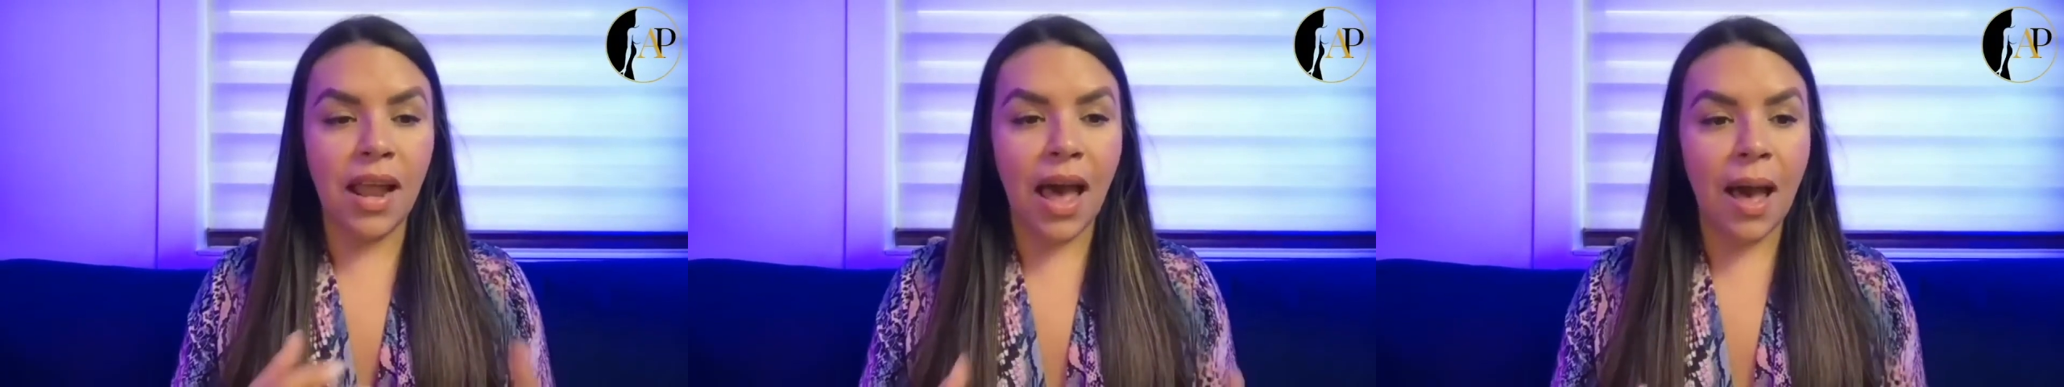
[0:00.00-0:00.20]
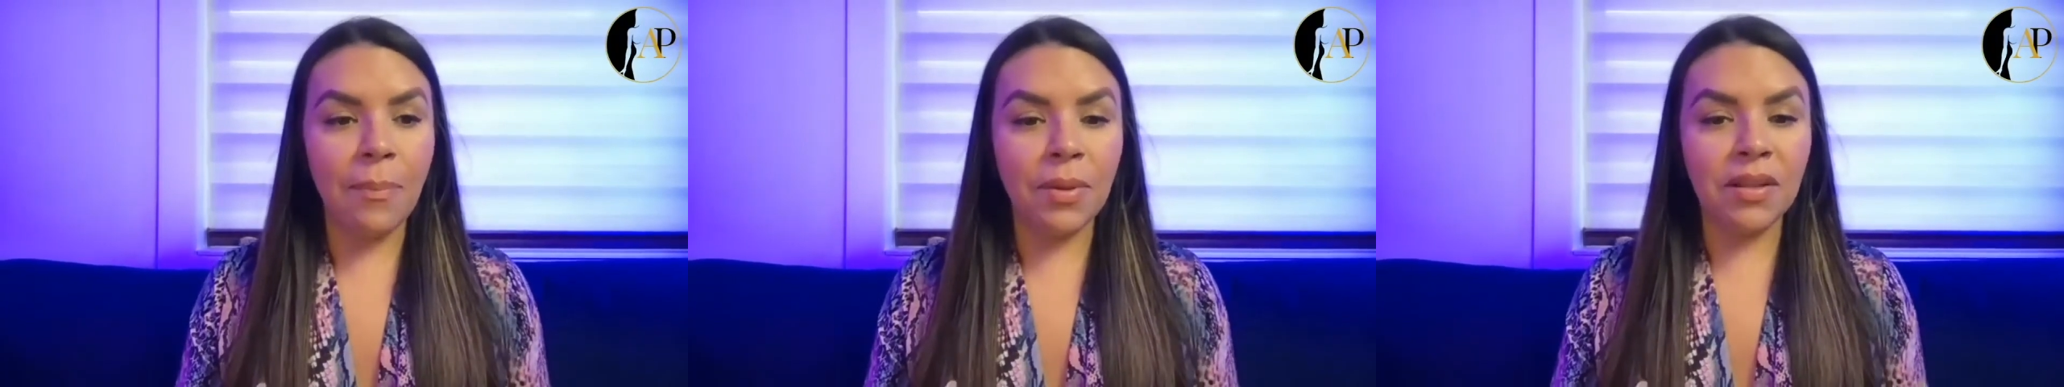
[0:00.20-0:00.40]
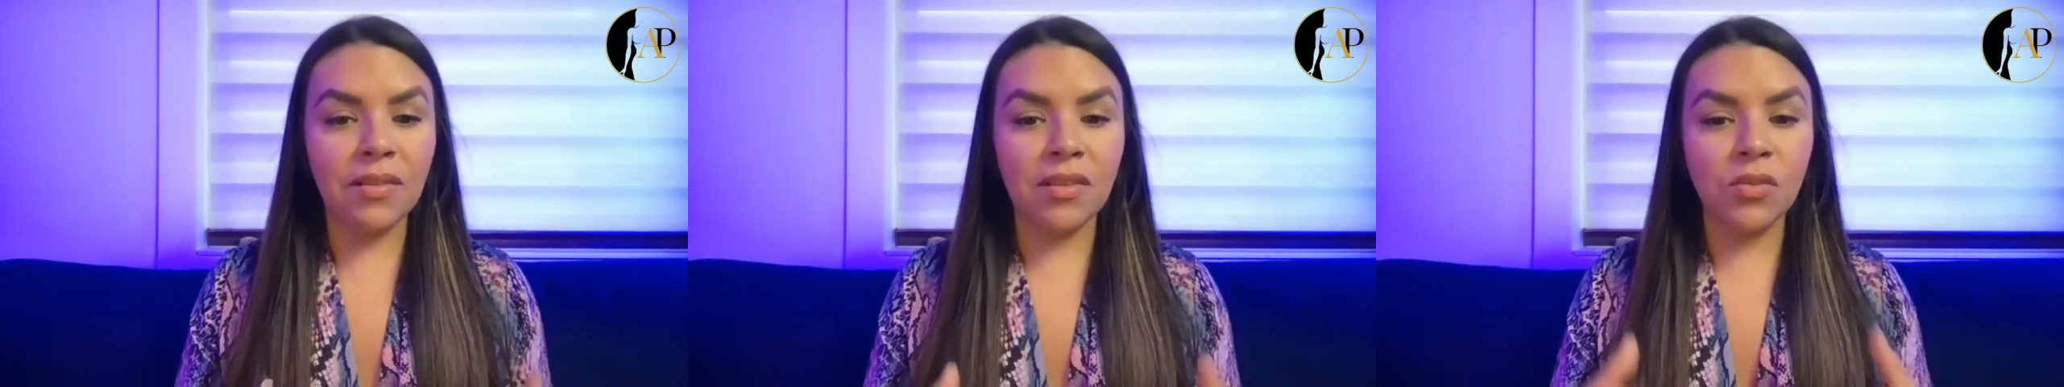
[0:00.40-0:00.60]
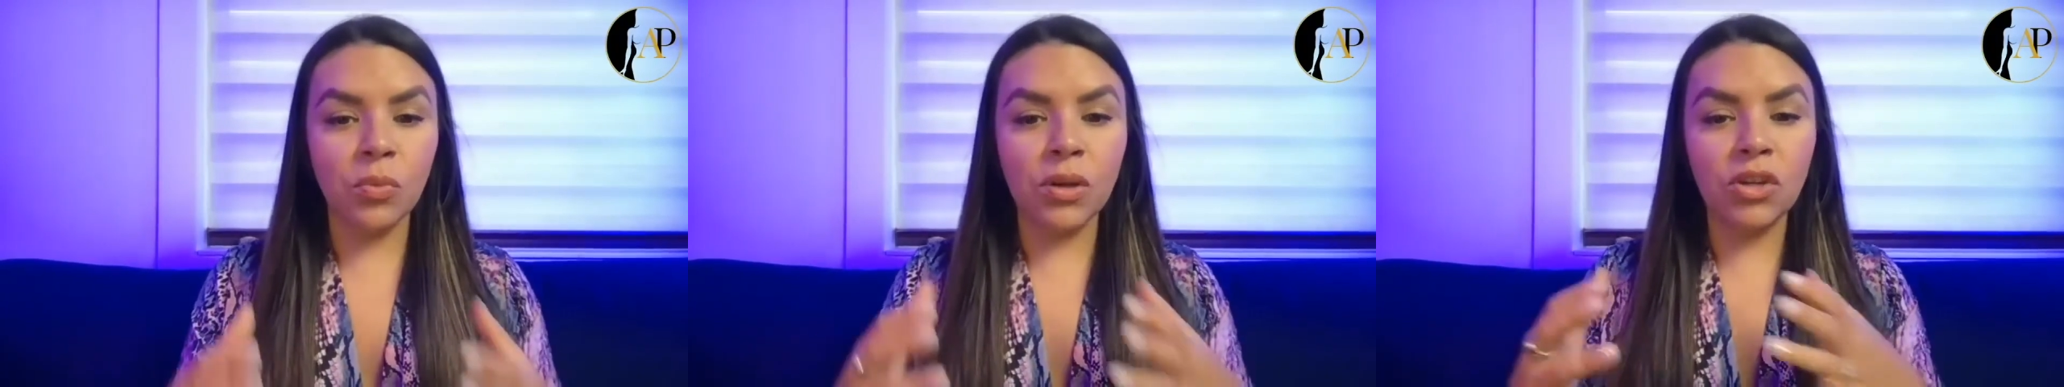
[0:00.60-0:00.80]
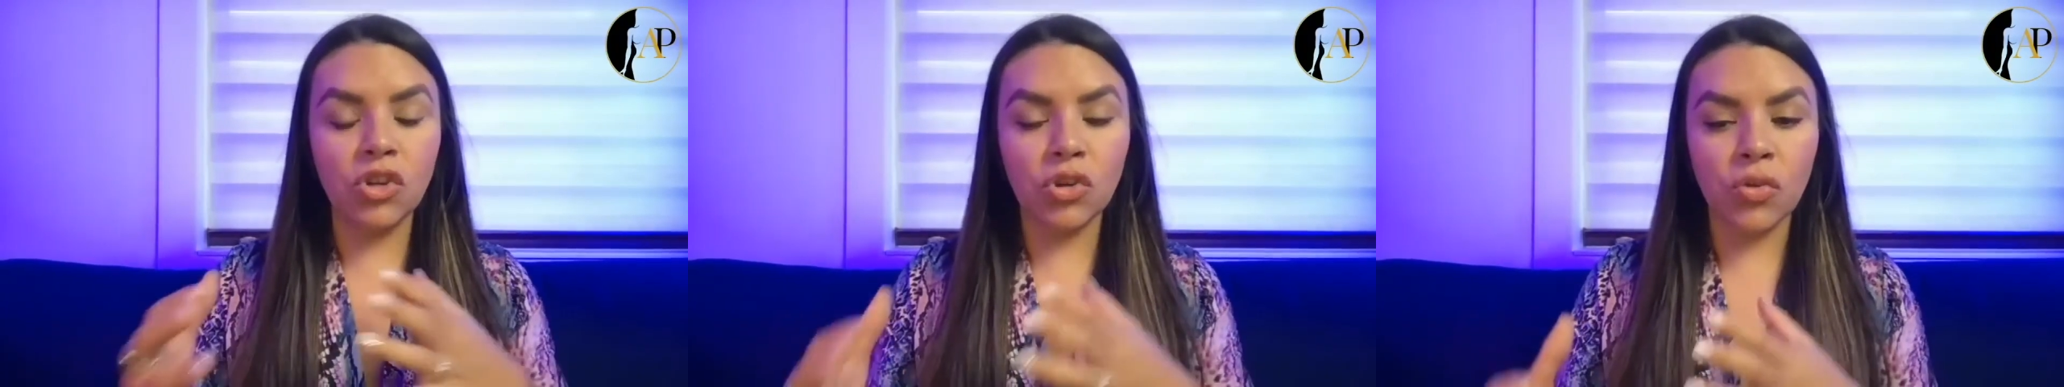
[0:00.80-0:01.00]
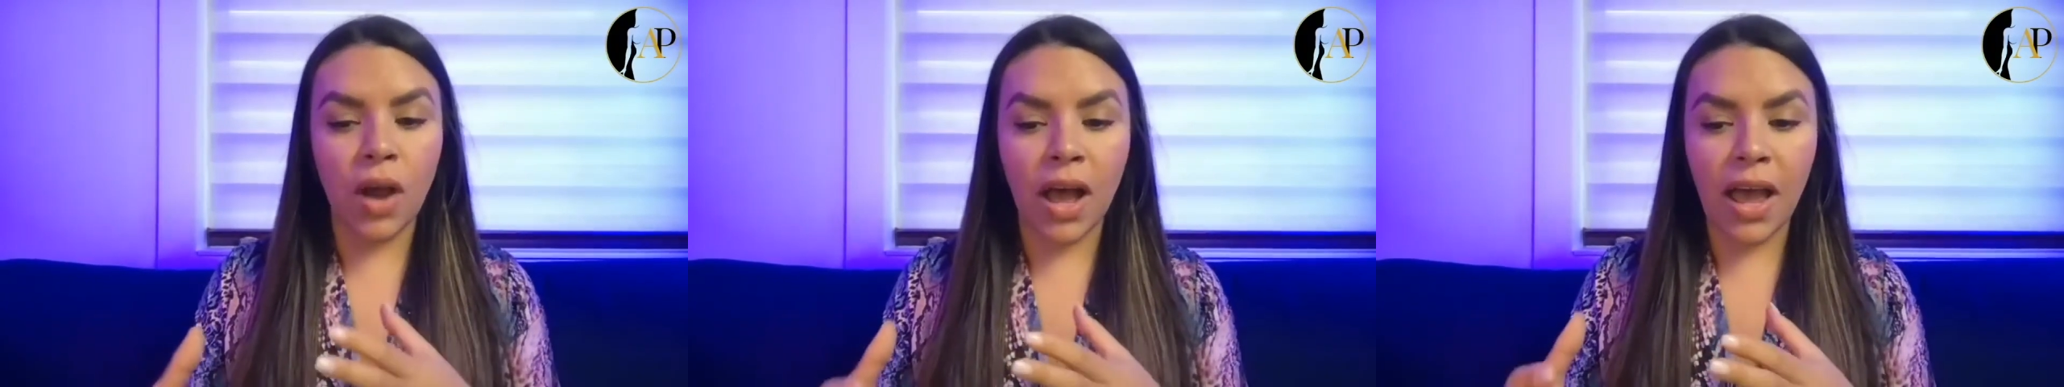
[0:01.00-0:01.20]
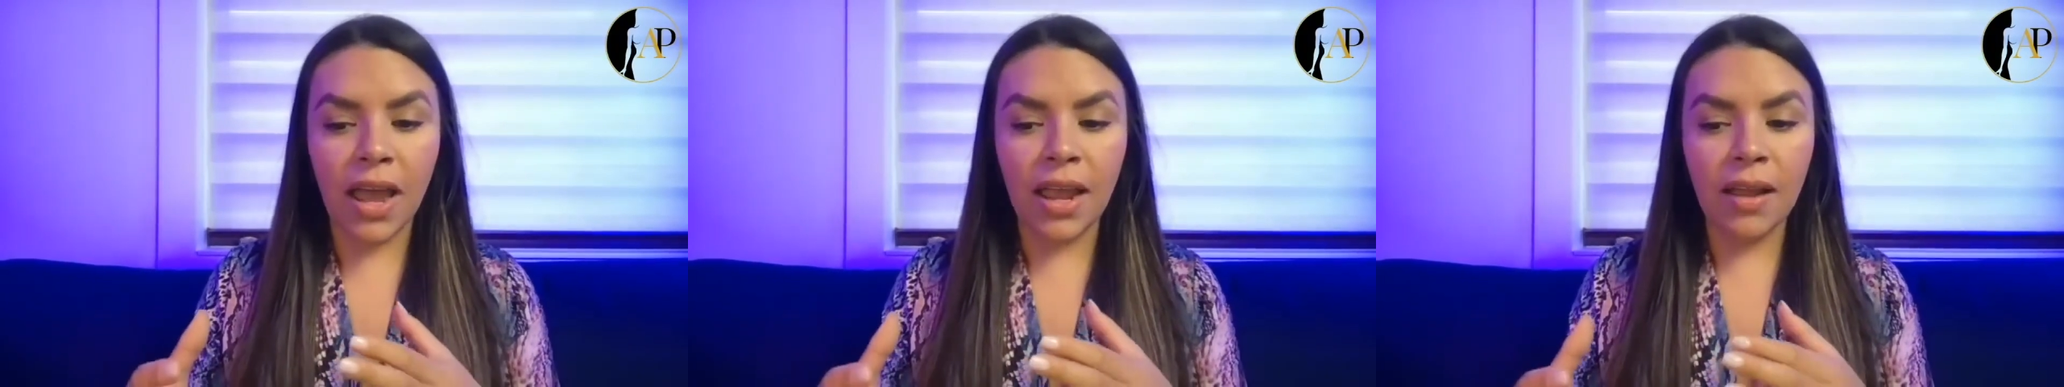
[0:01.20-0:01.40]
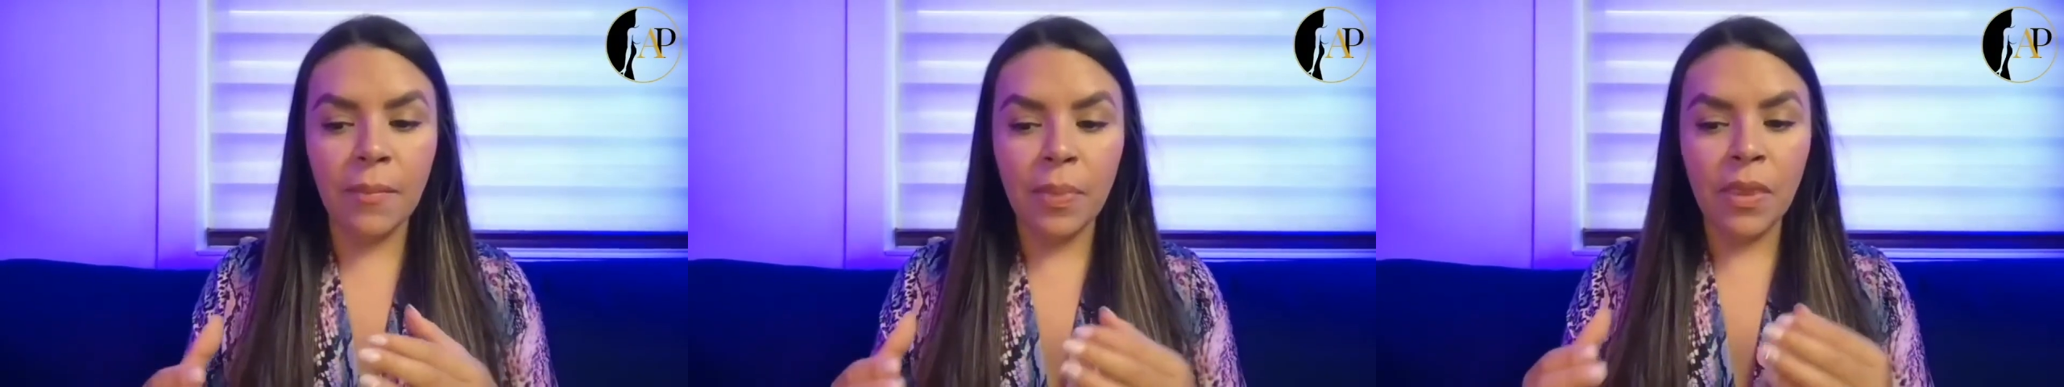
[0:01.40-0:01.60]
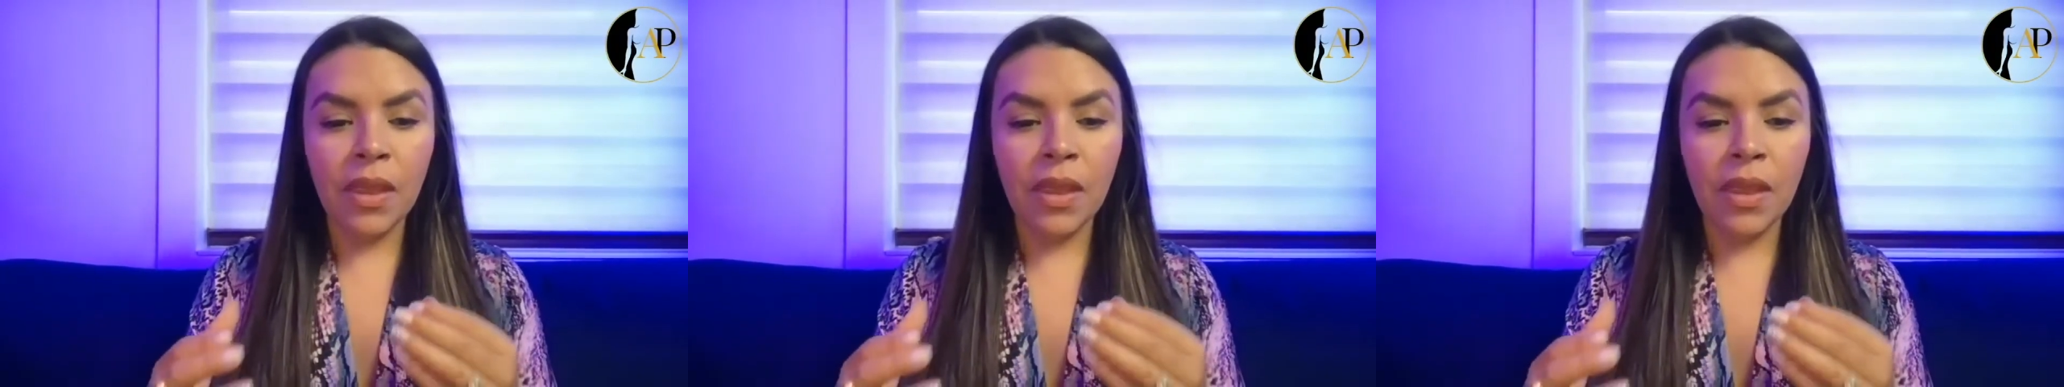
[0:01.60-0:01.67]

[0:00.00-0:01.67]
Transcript: happens is we try,